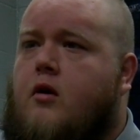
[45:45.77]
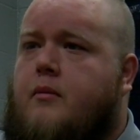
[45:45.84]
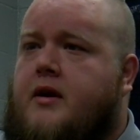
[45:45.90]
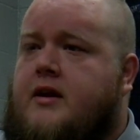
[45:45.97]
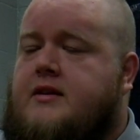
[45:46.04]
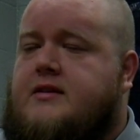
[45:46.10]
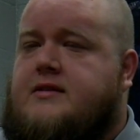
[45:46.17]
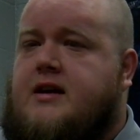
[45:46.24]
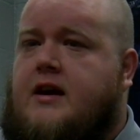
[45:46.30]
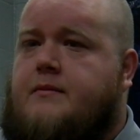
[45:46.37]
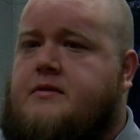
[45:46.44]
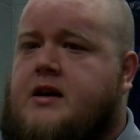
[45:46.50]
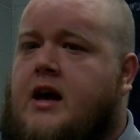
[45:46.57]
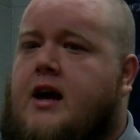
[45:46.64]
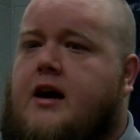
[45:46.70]
but at the same
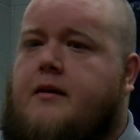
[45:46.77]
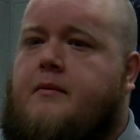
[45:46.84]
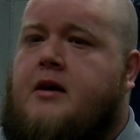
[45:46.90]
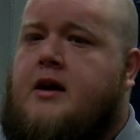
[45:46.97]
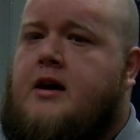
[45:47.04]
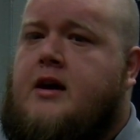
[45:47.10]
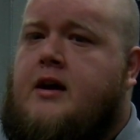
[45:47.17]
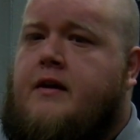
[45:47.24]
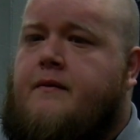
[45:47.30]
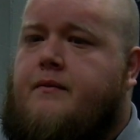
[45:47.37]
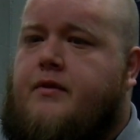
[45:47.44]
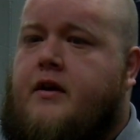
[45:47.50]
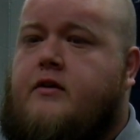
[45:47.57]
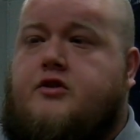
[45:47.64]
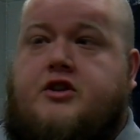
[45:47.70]
time,
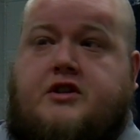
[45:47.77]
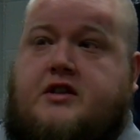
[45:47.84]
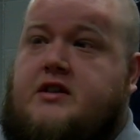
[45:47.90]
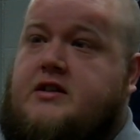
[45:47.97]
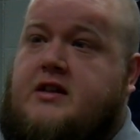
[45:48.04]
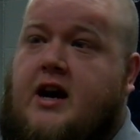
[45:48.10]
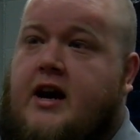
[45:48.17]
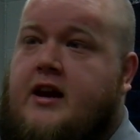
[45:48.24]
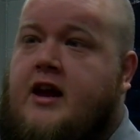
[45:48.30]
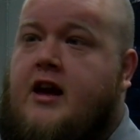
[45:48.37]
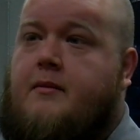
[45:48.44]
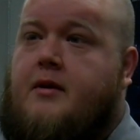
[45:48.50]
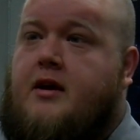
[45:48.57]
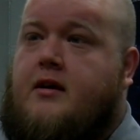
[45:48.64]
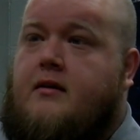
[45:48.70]
they're just as
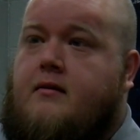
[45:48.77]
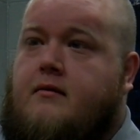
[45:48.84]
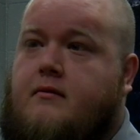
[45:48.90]
dynamic.